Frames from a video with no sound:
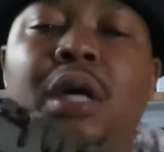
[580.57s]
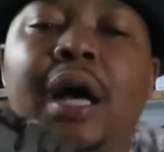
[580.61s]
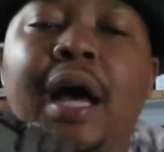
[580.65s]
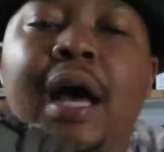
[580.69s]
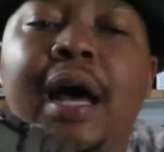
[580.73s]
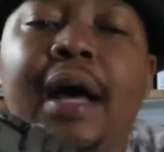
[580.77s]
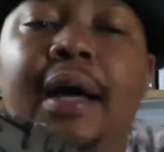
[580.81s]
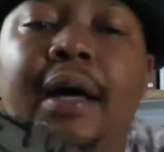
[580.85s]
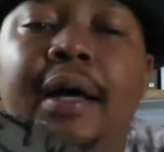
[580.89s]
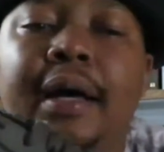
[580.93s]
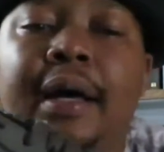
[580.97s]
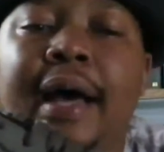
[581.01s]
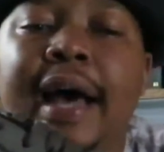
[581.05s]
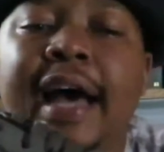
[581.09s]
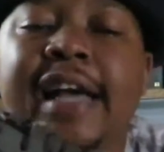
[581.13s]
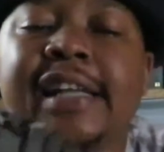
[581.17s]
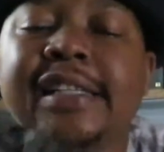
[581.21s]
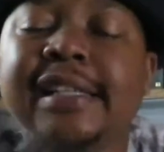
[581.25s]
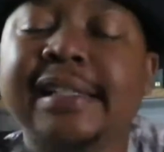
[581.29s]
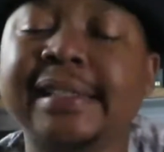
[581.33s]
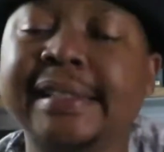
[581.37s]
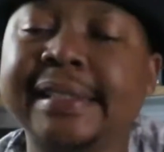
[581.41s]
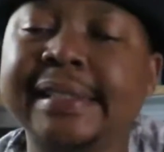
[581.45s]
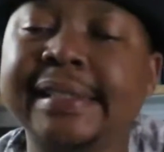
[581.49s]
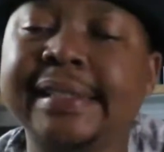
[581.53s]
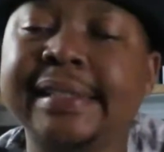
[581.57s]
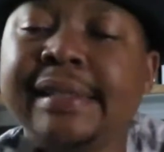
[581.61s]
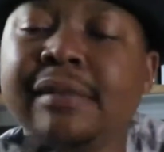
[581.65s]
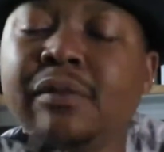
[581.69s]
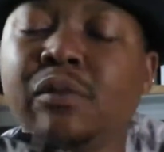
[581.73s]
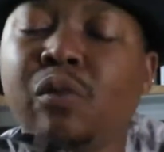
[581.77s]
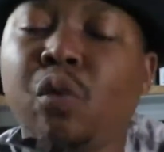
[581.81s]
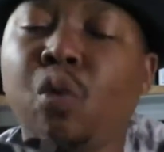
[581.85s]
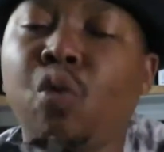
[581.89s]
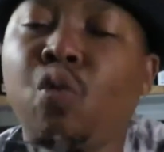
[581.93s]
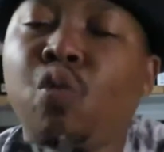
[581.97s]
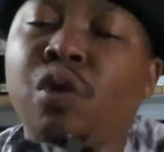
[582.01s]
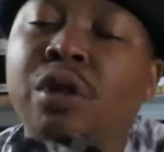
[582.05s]
I just,
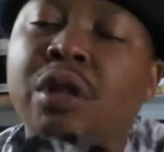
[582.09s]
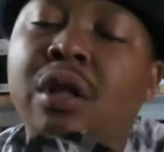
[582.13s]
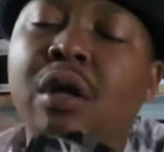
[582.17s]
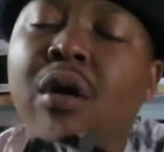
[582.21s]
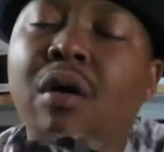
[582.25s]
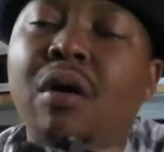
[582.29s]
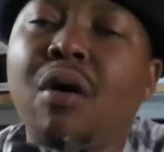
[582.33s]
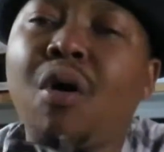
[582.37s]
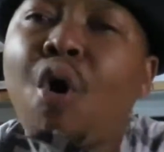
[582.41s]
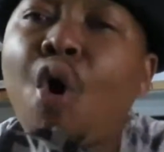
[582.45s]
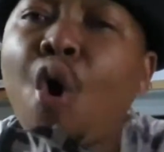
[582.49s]
with the